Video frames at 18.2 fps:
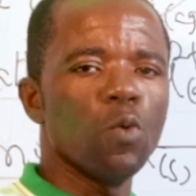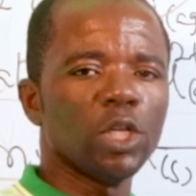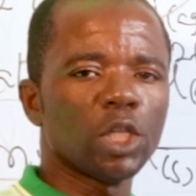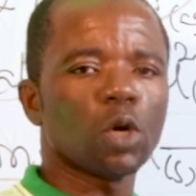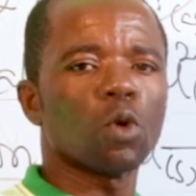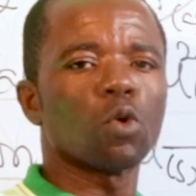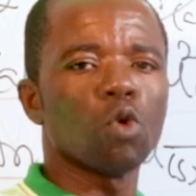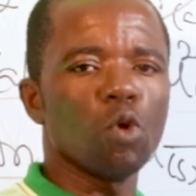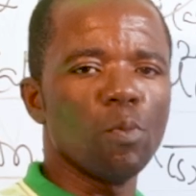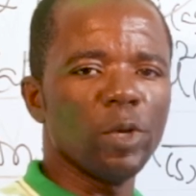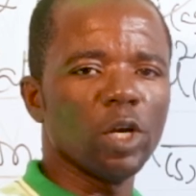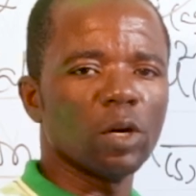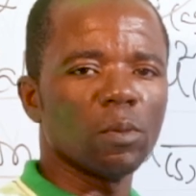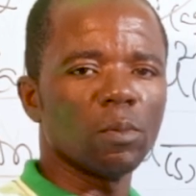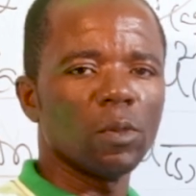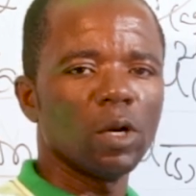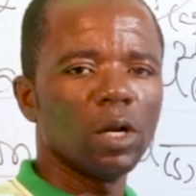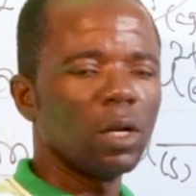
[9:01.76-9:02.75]
with
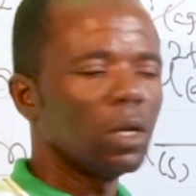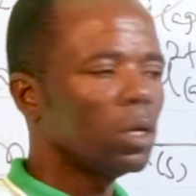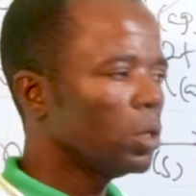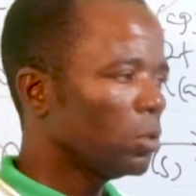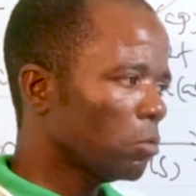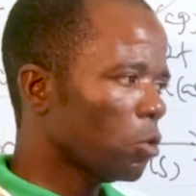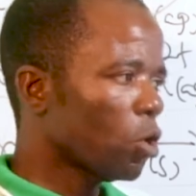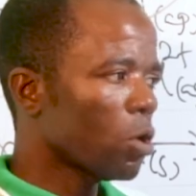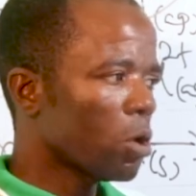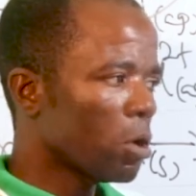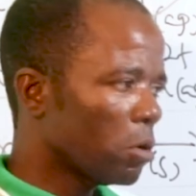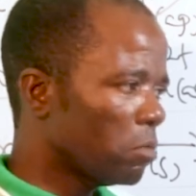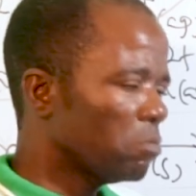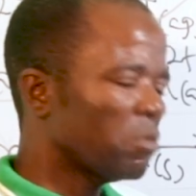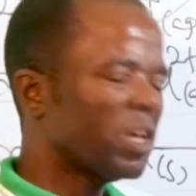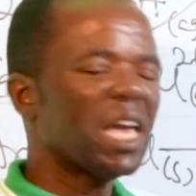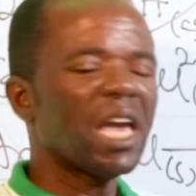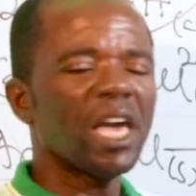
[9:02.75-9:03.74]
chromium
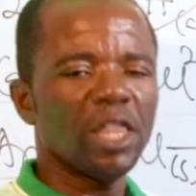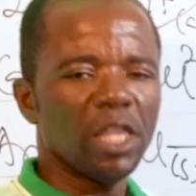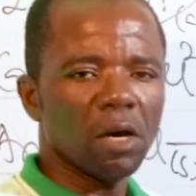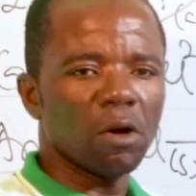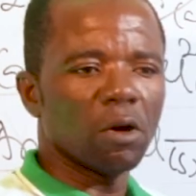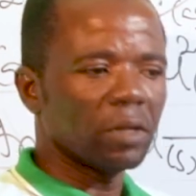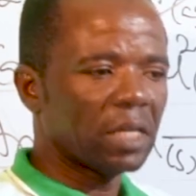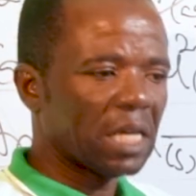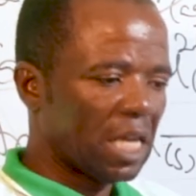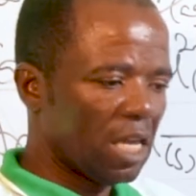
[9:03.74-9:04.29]
or any other,